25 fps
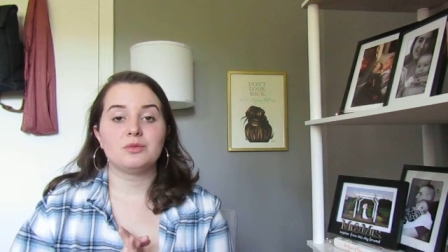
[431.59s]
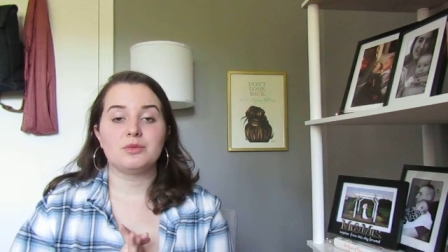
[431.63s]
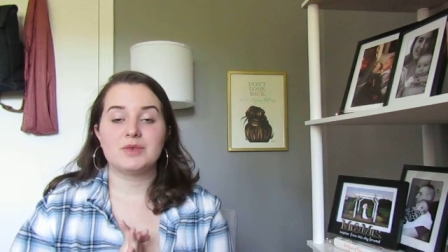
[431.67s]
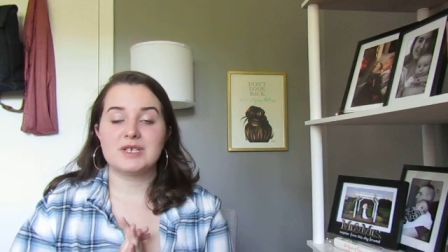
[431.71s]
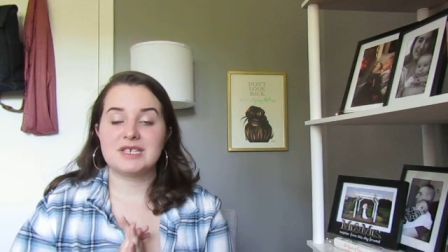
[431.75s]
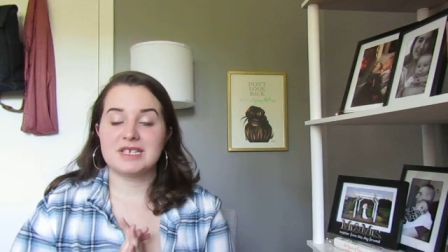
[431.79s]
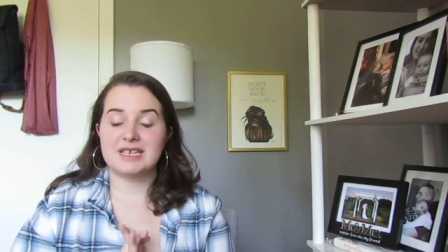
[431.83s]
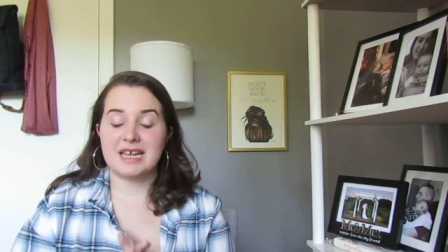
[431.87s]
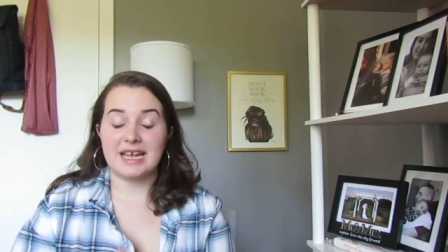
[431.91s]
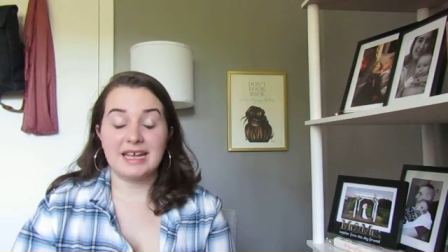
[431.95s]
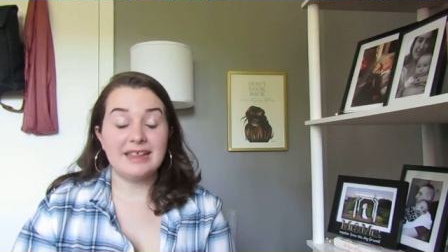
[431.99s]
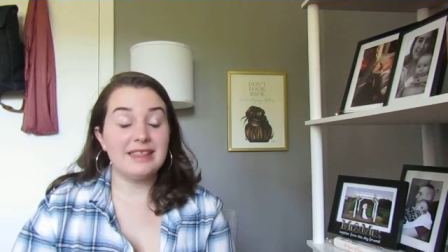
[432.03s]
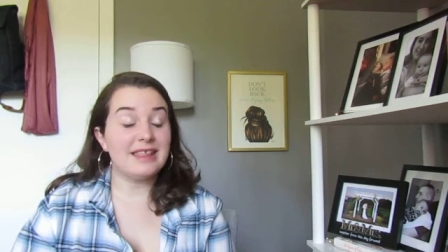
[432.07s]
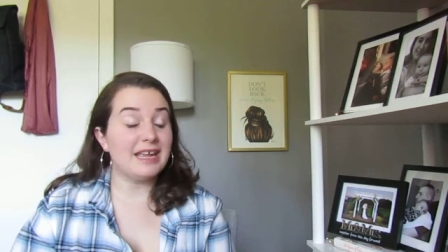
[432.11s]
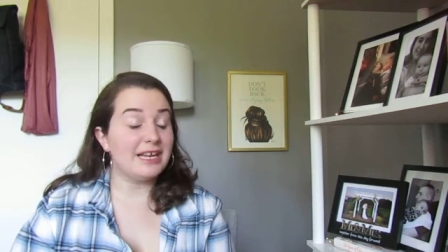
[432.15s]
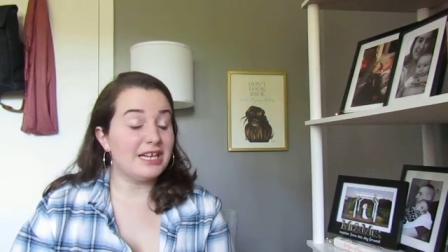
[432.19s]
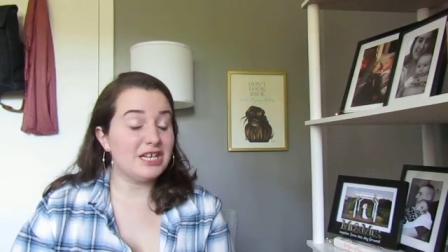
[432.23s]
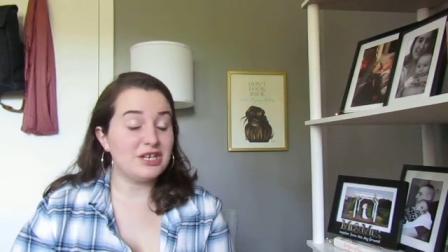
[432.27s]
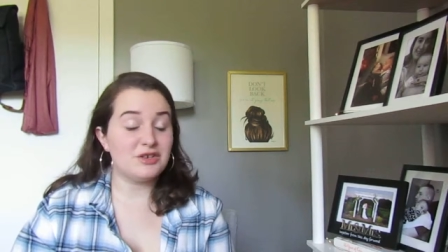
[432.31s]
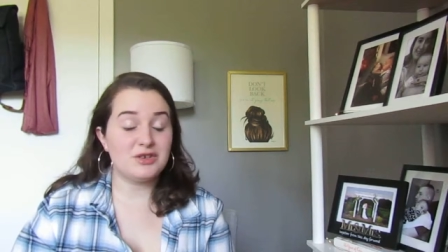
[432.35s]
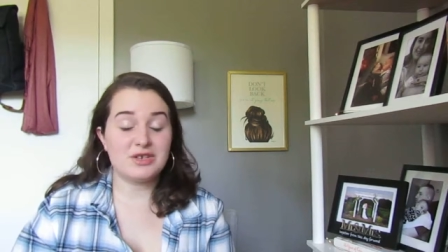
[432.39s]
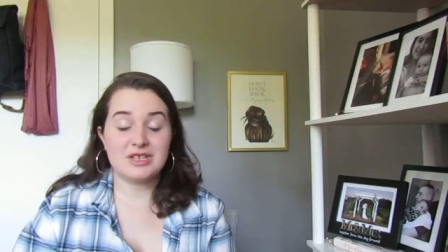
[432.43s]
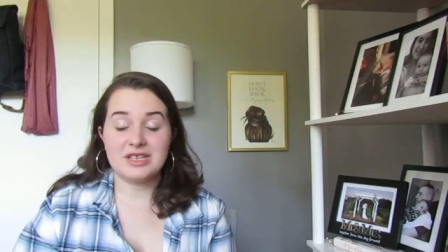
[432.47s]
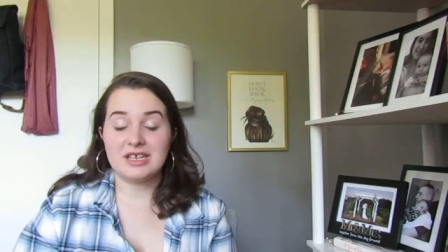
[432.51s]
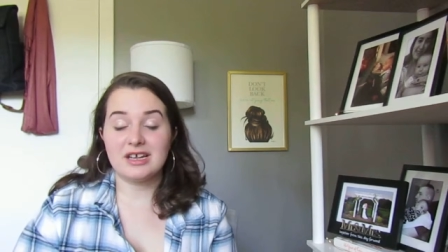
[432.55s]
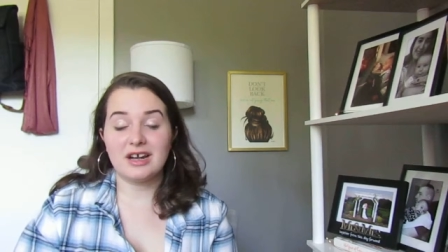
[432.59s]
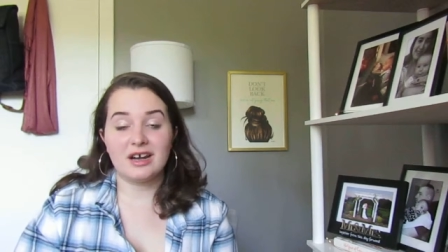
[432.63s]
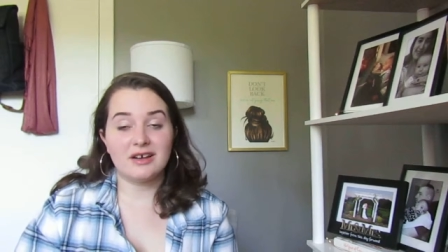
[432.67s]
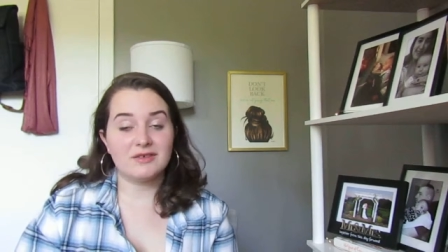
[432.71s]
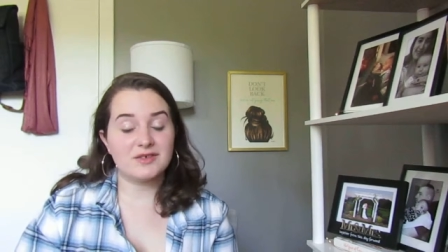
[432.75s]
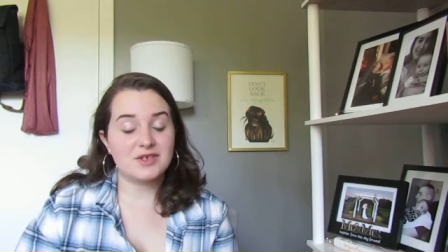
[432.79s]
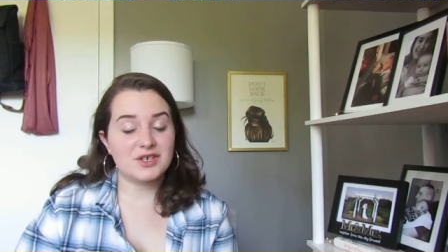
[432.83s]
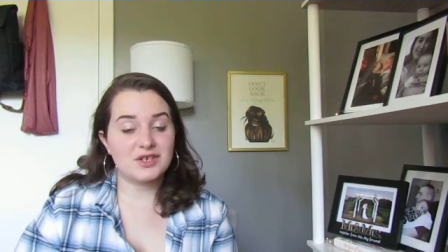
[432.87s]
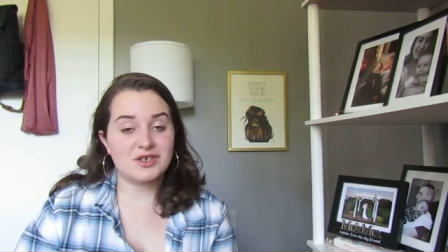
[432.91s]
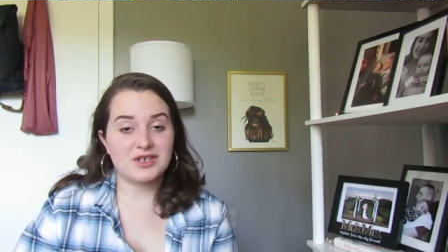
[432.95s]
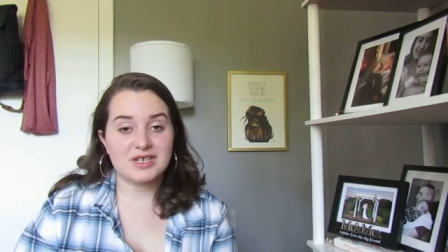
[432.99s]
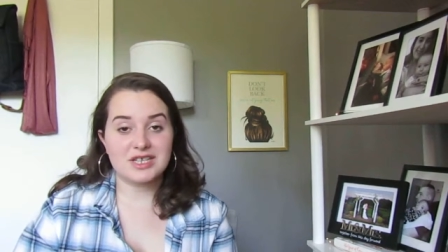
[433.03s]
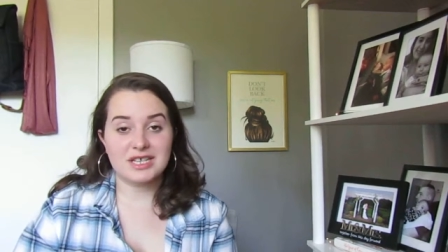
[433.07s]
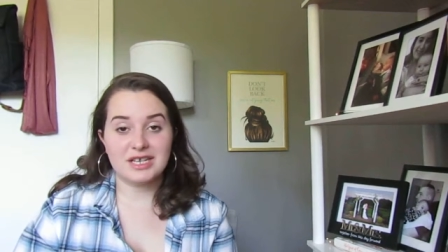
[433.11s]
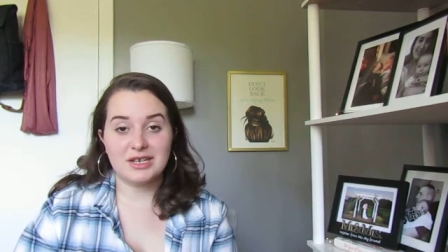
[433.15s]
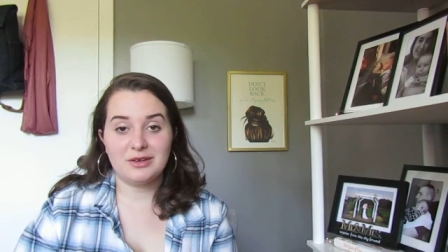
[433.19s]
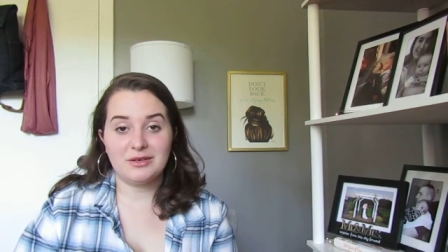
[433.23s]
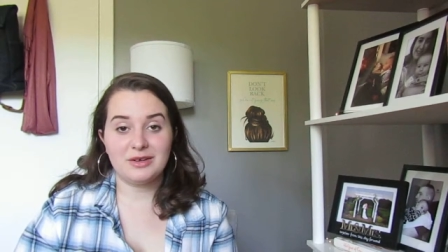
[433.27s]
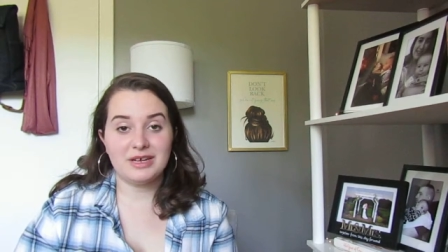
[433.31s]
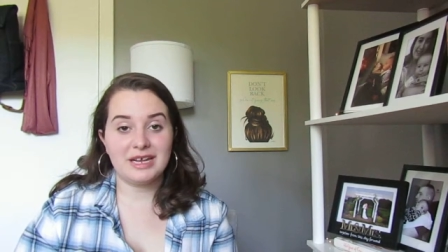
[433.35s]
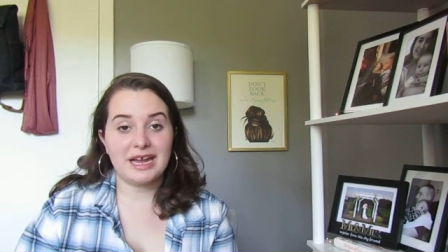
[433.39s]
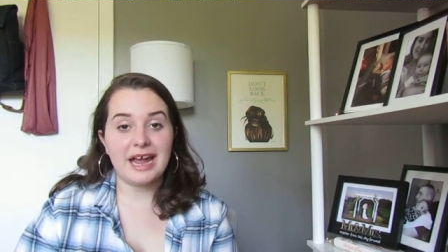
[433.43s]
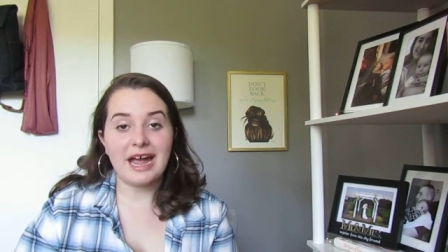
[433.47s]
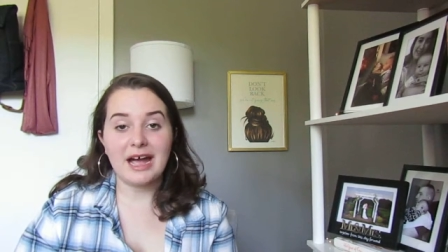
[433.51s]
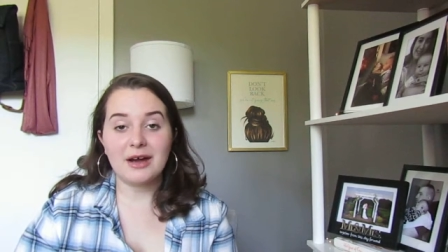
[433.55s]
say thank you to the officers that
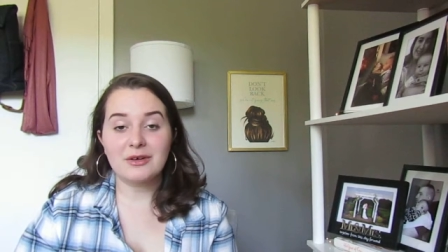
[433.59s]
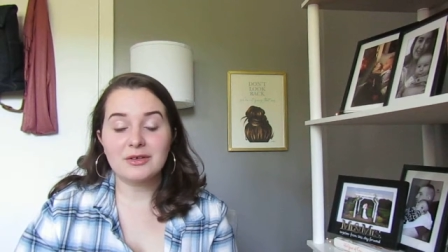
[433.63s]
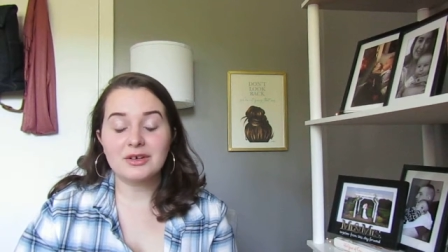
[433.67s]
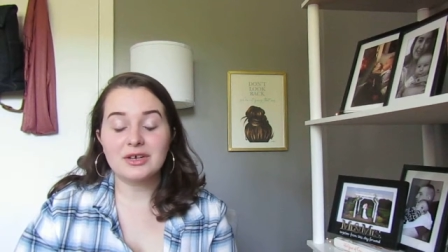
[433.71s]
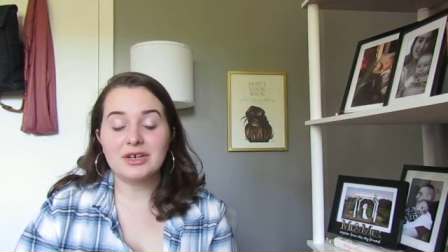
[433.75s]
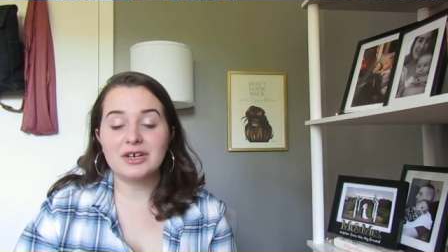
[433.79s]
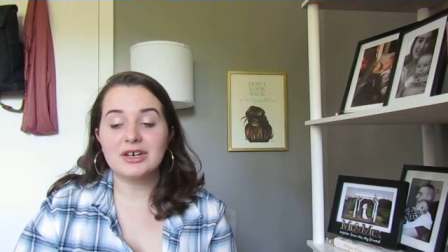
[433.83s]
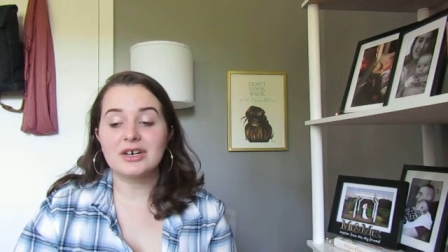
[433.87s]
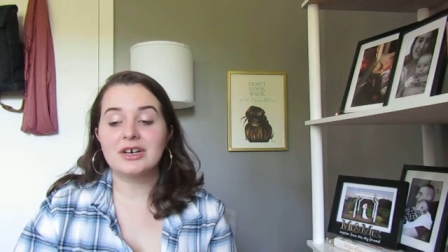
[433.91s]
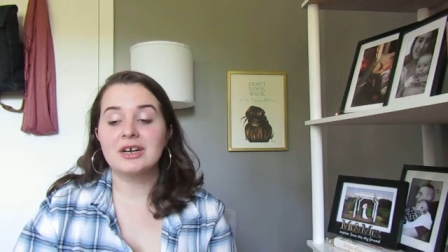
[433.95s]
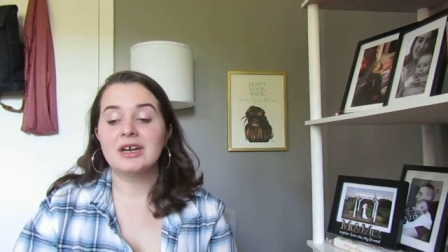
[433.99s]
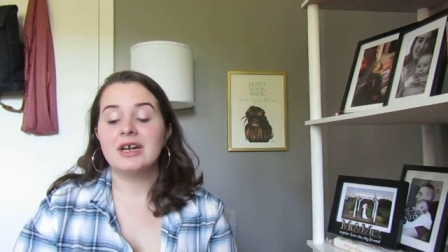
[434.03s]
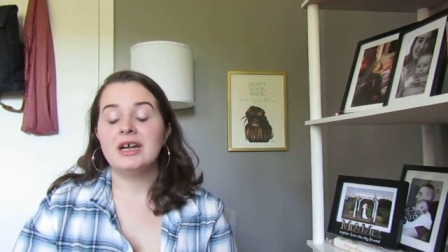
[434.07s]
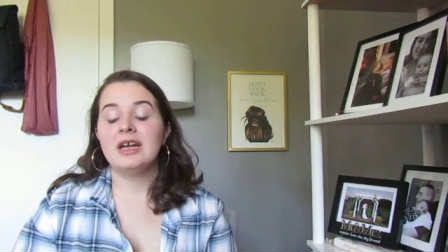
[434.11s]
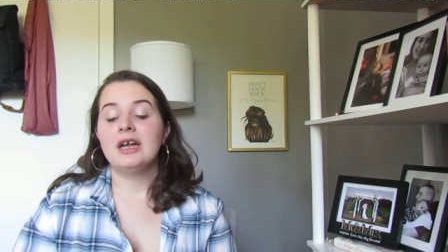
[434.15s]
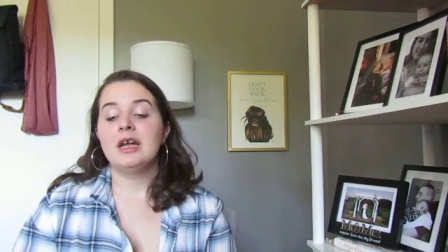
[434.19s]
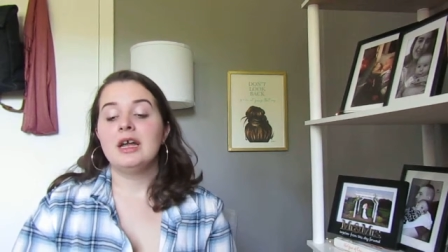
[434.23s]
you encounter,